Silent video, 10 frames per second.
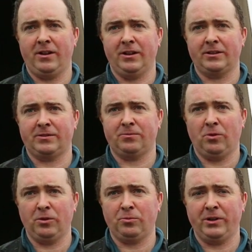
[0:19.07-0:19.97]
and it's
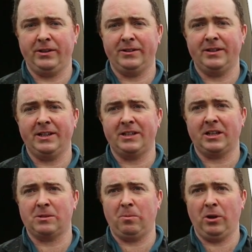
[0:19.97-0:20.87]
what we need to
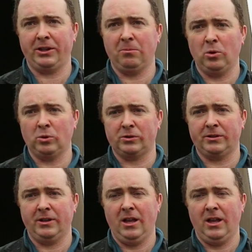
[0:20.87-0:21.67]
exploit the most.